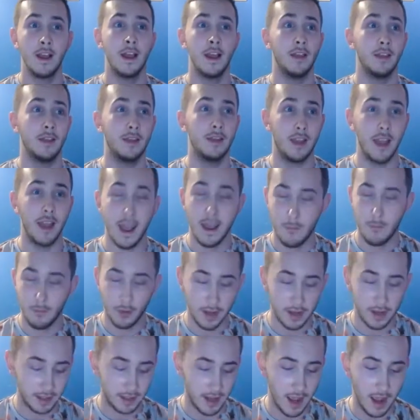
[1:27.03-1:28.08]
the gameplay
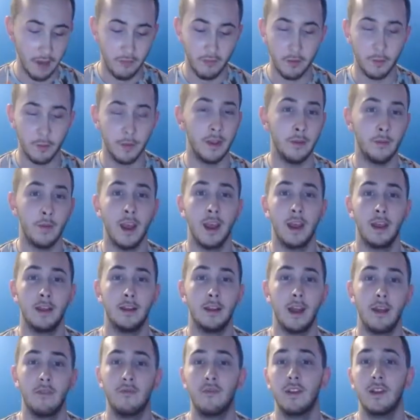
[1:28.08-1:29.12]
is not for me, man. I
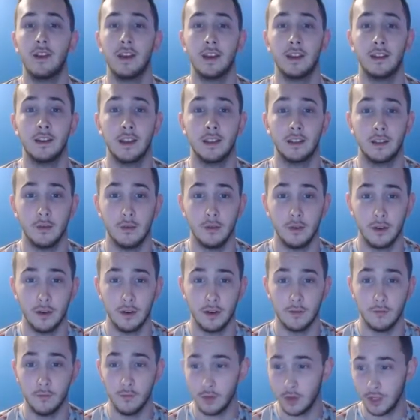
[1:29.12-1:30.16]
feel like it doesn't
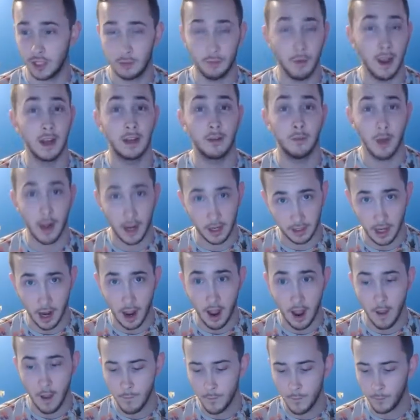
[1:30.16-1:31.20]
respect my
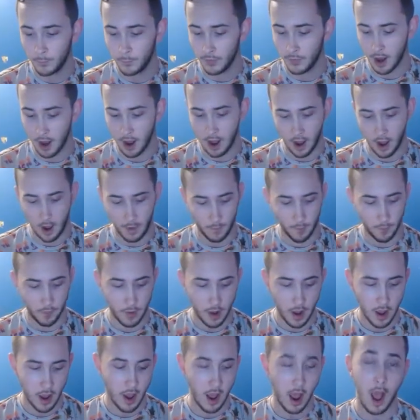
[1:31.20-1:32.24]
time. I'm
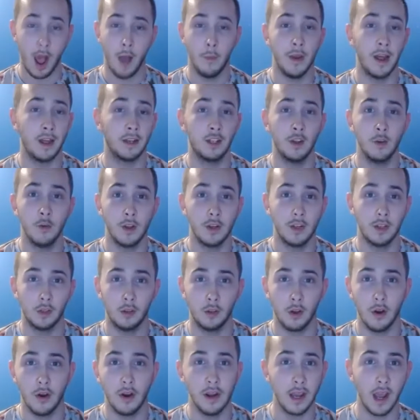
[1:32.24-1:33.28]
not too into
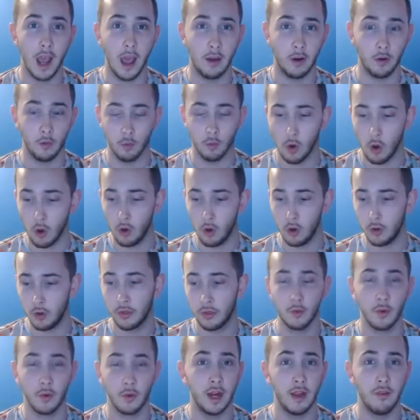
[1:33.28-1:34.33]
learning how to roll
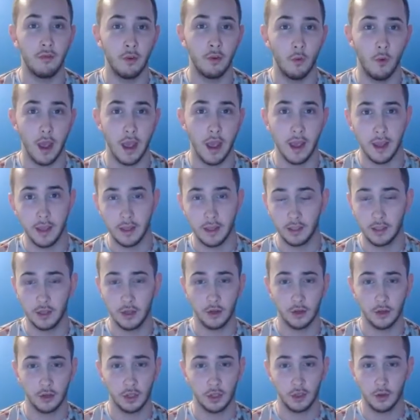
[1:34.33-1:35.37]
3 different ways to
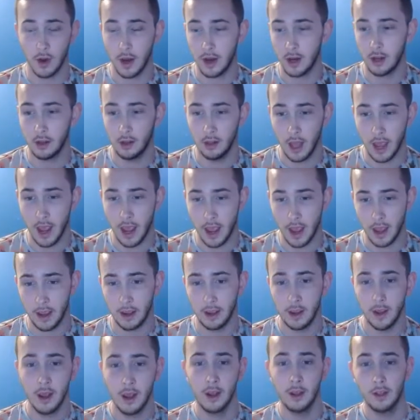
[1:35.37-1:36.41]
strike a leg
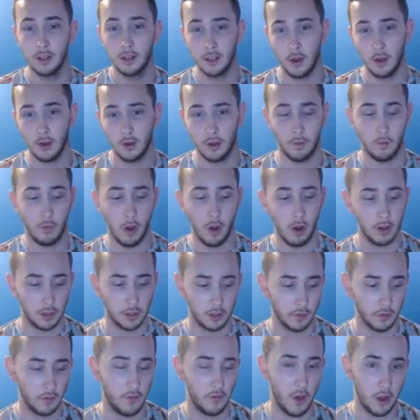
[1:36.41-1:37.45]
so the boss will
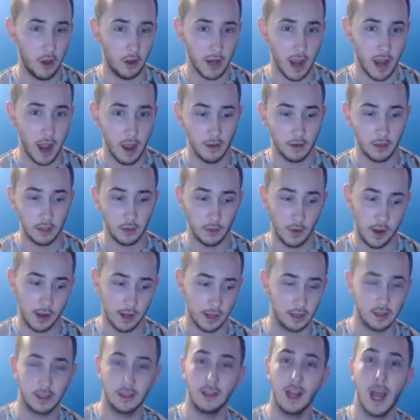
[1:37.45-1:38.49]
fall down so I can
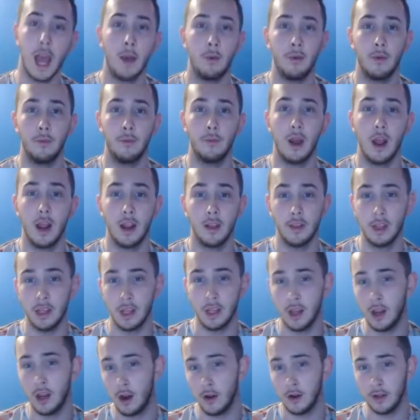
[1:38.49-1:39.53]
stab it behind the
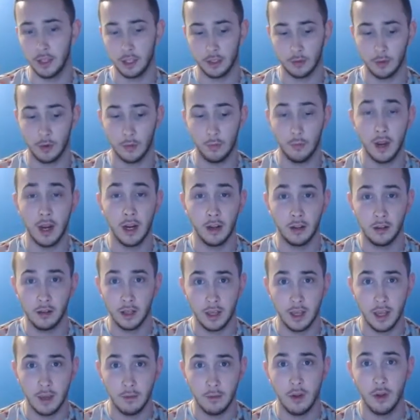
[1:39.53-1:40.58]
ear and just repeatedly
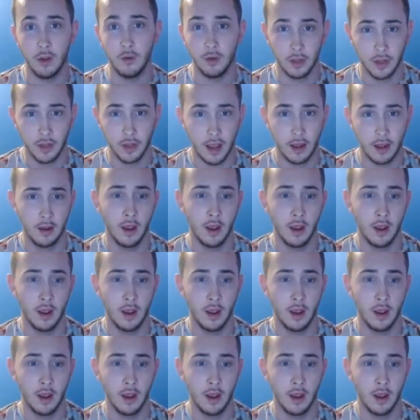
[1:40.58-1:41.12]
keep doing that.